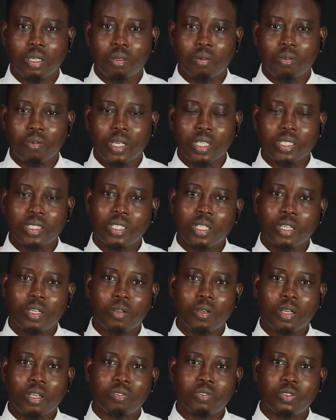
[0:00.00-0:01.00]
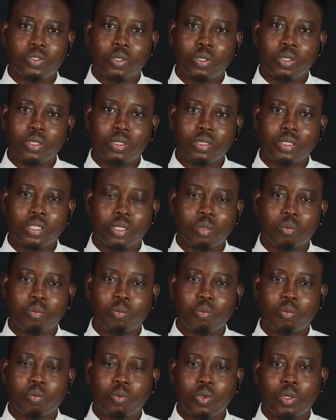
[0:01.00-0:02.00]
Right now, I've done
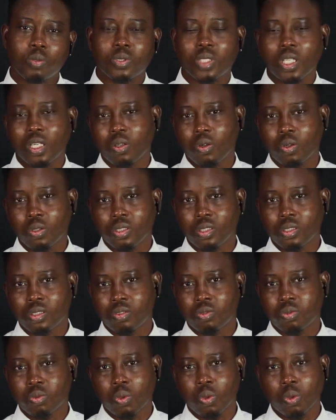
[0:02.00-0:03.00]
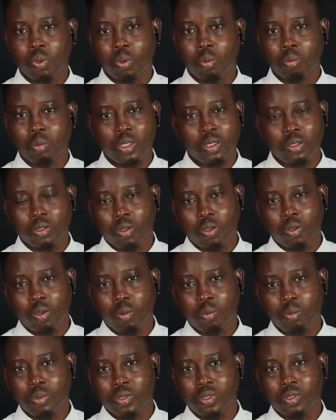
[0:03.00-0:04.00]
website audits for major
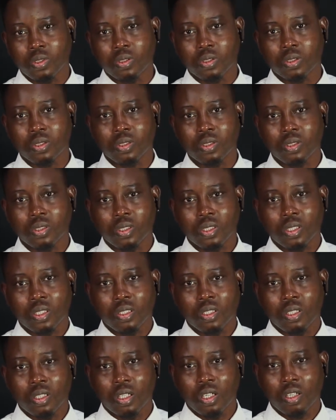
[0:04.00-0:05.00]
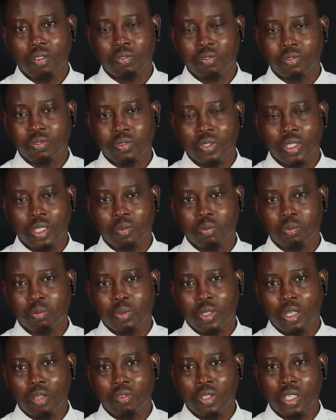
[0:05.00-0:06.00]
companies.
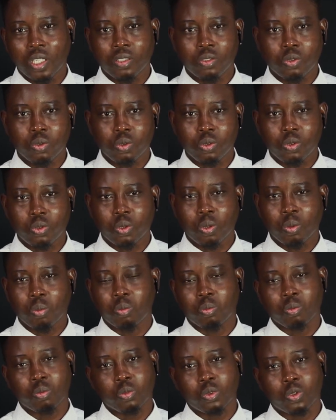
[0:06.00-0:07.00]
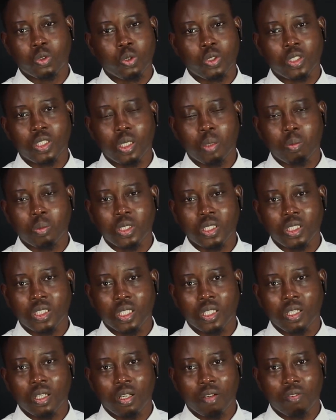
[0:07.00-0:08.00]
I've handled some social
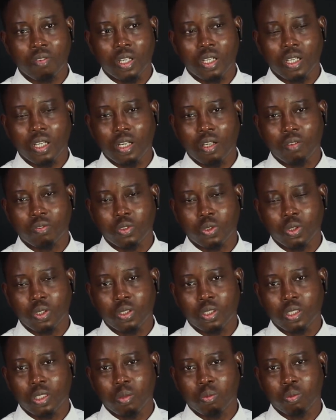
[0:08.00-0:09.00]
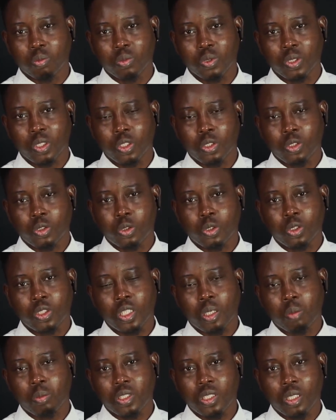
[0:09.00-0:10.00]
media. I've done
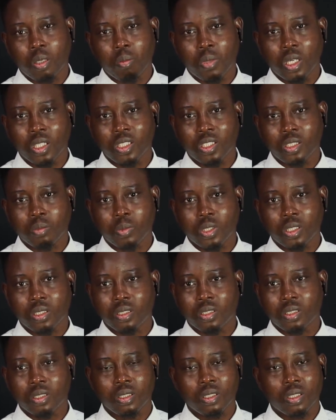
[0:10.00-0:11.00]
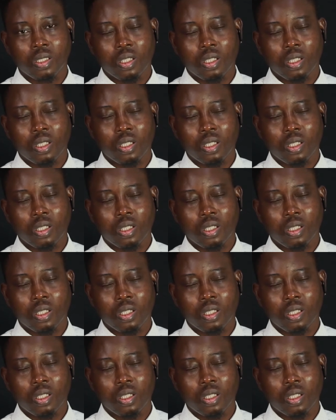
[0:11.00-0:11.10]
social media management.